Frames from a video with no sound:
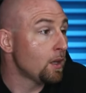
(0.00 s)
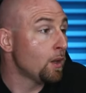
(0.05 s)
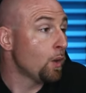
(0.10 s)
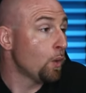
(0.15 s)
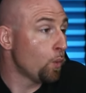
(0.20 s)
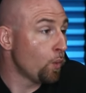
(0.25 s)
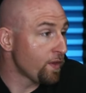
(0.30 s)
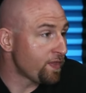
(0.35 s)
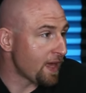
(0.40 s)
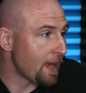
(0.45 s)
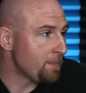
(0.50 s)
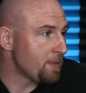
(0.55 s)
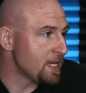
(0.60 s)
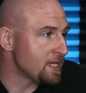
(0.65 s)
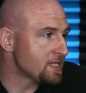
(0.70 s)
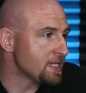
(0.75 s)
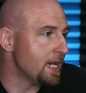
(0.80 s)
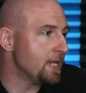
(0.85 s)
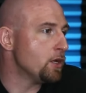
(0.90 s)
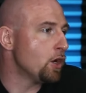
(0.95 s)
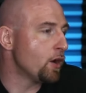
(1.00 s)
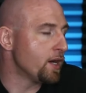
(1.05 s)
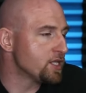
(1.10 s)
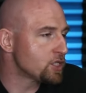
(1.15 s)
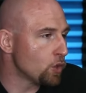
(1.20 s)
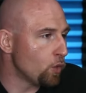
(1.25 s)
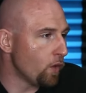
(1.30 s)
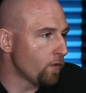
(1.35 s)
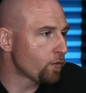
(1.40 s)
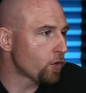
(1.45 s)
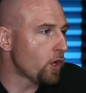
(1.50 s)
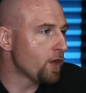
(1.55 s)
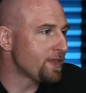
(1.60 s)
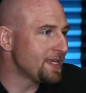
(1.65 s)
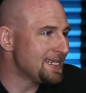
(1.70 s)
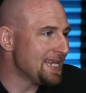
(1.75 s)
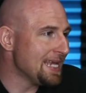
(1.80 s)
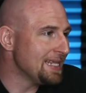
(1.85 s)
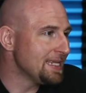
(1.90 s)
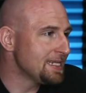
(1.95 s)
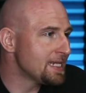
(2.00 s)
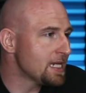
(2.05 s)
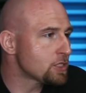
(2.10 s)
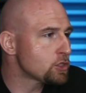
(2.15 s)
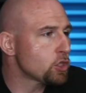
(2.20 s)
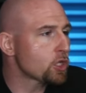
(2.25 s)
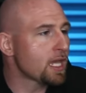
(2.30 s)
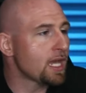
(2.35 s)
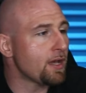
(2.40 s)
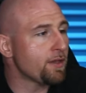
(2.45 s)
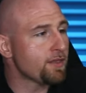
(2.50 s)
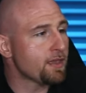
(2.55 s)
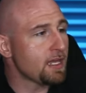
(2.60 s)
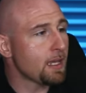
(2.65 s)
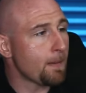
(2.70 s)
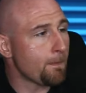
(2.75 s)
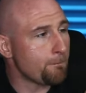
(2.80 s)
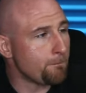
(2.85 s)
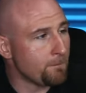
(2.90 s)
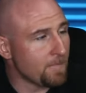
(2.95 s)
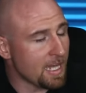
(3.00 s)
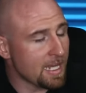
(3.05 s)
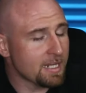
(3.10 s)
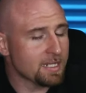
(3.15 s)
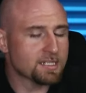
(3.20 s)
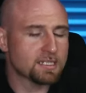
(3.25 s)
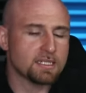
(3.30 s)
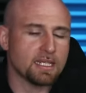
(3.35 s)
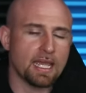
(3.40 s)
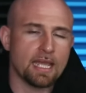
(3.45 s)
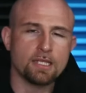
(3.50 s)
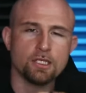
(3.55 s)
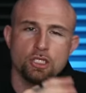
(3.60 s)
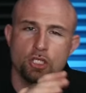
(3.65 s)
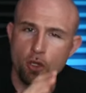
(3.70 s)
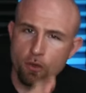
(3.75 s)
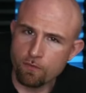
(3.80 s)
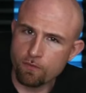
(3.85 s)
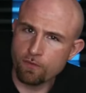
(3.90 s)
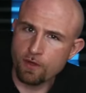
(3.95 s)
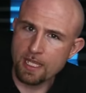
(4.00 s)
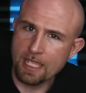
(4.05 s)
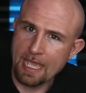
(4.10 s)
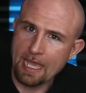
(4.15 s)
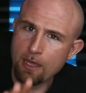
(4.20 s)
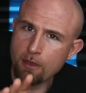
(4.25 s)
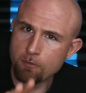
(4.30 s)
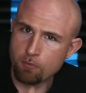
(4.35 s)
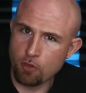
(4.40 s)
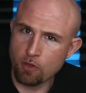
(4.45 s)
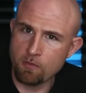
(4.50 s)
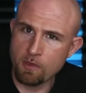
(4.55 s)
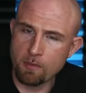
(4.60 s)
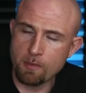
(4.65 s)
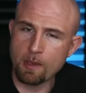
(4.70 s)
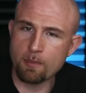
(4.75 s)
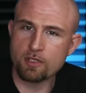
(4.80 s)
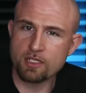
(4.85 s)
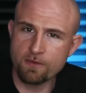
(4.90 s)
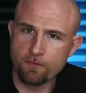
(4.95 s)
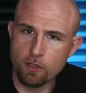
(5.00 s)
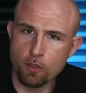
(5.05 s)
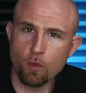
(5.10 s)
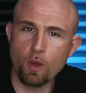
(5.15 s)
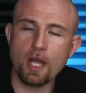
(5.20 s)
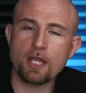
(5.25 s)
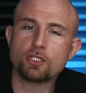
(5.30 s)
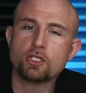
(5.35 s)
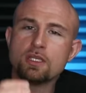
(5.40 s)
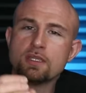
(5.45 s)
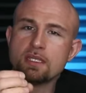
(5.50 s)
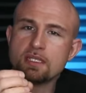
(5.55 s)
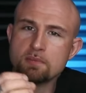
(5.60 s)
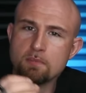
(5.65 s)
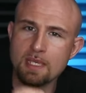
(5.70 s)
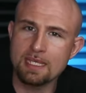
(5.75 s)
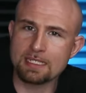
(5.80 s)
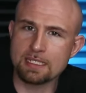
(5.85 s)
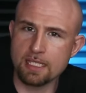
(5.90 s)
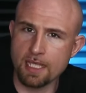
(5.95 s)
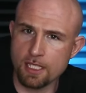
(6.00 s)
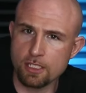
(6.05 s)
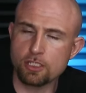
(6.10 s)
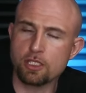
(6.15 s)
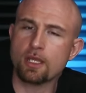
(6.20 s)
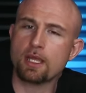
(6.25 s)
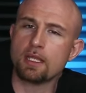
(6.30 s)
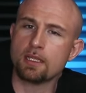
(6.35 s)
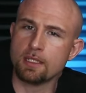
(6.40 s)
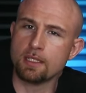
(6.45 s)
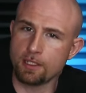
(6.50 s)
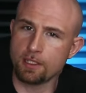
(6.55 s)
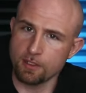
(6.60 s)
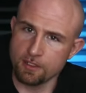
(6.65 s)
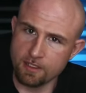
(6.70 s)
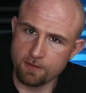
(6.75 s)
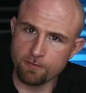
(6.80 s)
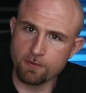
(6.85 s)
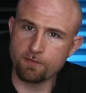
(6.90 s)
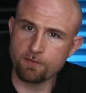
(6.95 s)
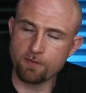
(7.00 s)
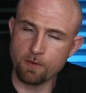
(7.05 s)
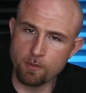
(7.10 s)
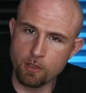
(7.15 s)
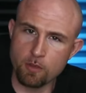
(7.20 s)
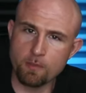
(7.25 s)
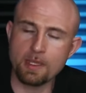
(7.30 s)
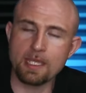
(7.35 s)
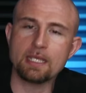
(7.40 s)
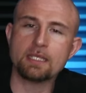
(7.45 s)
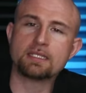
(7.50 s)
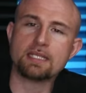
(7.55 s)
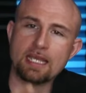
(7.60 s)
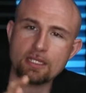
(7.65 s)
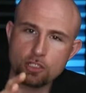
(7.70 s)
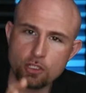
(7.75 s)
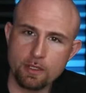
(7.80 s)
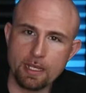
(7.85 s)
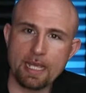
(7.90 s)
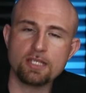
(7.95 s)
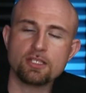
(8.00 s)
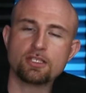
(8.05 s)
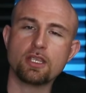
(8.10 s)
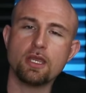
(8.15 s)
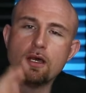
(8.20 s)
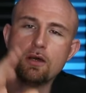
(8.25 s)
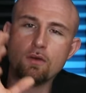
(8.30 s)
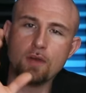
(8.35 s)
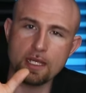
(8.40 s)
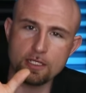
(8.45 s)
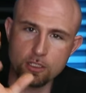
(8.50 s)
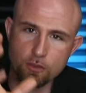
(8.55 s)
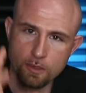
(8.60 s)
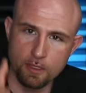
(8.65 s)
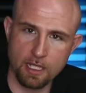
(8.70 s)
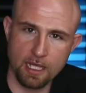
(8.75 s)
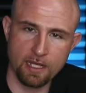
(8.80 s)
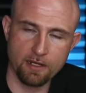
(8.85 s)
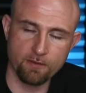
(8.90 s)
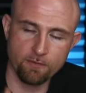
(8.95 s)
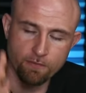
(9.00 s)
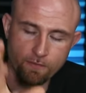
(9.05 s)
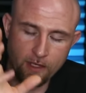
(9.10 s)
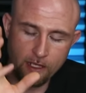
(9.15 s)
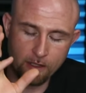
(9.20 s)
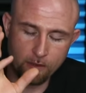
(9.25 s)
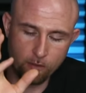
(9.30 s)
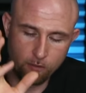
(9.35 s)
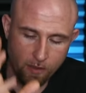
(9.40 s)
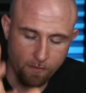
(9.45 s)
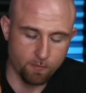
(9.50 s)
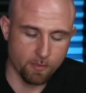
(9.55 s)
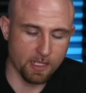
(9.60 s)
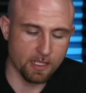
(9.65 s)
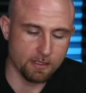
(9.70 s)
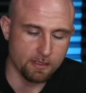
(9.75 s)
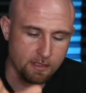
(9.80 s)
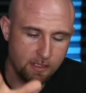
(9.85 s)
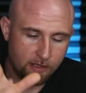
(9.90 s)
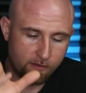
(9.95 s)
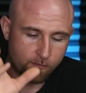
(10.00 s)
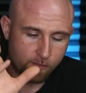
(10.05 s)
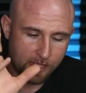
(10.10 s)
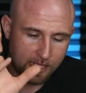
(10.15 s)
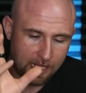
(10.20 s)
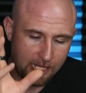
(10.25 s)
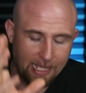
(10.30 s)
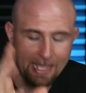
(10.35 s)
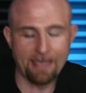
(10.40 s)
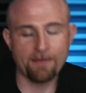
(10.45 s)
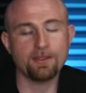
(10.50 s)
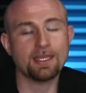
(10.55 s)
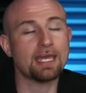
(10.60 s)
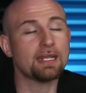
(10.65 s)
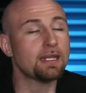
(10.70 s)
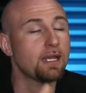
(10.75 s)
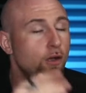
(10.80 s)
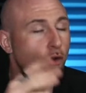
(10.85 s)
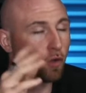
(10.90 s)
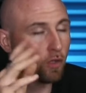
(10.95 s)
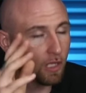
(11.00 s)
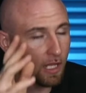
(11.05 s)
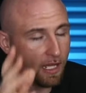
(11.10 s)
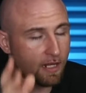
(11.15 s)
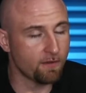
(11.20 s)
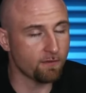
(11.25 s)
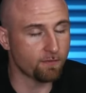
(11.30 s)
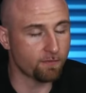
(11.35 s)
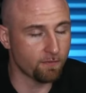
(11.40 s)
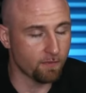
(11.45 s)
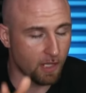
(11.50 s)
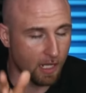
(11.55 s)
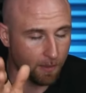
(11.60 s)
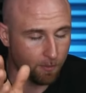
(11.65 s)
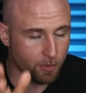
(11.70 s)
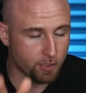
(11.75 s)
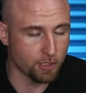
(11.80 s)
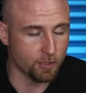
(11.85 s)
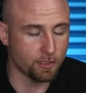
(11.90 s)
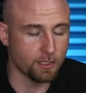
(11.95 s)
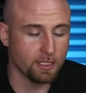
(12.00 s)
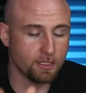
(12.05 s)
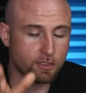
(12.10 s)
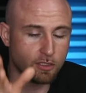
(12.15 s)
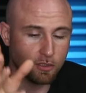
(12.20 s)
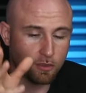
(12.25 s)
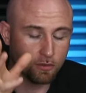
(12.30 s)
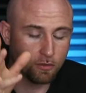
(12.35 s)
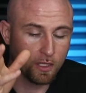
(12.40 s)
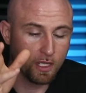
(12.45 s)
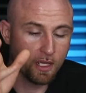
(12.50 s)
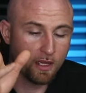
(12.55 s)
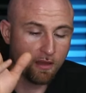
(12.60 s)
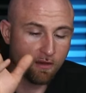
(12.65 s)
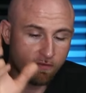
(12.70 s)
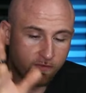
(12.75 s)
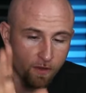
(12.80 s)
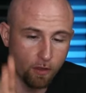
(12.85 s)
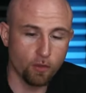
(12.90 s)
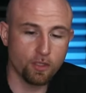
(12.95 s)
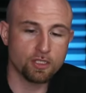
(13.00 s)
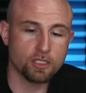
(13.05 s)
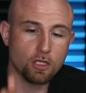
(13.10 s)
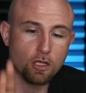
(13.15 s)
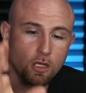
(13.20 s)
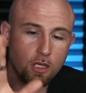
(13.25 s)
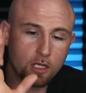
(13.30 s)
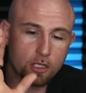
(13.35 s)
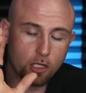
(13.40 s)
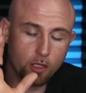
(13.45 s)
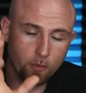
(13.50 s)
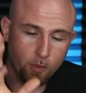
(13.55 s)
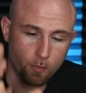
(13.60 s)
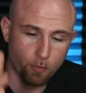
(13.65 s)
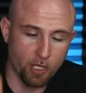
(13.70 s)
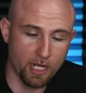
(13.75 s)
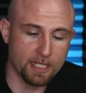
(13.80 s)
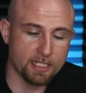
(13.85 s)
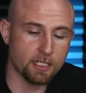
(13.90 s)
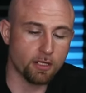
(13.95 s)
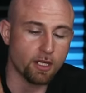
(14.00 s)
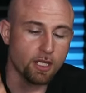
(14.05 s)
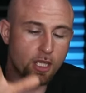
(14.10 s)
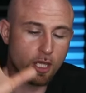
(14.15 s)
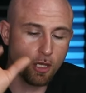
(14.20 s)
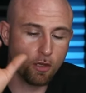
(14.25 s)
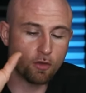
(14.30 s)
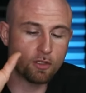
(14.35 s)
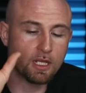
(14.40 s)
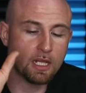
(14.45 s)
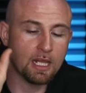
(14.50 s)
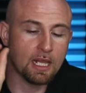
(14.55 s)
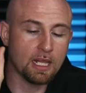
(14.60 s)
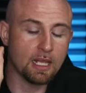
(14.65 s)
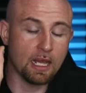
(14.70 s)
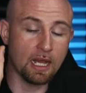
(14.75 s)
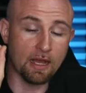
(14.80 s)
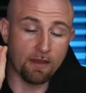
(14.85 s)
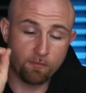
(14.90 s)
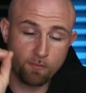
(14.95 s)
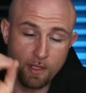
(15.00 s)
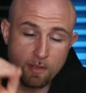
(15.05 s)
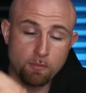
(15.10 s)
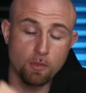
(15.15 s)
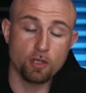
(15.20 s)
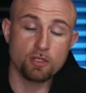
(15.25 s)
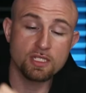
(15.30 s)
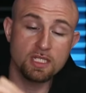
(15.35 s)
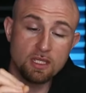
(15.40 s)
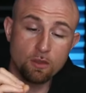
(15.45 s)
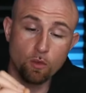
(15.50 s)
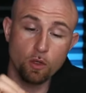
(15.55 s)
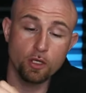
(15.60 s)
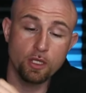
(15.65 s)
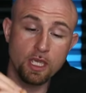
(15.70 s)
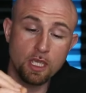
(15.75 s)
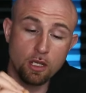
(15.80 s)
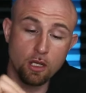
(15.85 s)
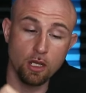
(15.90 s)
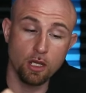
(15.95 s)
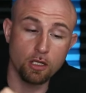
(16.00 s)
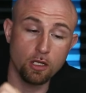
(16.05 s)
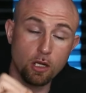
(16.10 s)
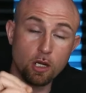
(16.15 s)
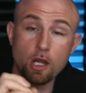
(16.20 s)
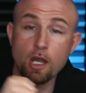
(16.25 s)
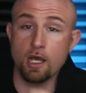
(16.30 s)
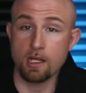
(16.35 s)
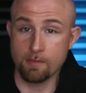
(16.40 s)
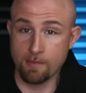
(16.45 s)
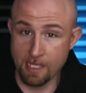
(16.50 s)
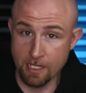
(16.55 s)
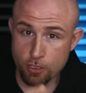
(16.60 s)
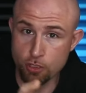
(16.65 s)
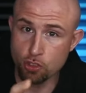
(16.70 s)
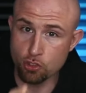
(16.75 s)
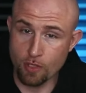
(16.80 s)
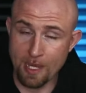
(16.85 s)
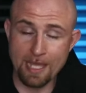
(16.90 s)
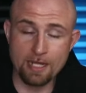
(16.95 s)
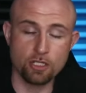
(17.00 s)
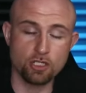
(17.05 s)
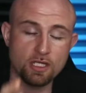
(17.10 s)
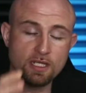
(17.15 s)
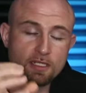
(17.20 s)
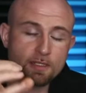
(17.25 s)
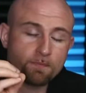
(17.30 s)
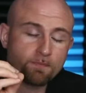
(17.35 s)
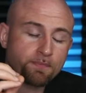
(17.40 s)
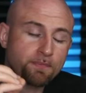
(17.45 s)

With that being said, all right, so overall, the daily does look healthy. Minx, and don't freak out, premium members, if you're watching, this Minx does look a little different from your Minx. As you guys know, I do a lot of, I haven't gotten a whole lot of opportunity to focus on our proprietary code. I've been mostly working on our automated strategies.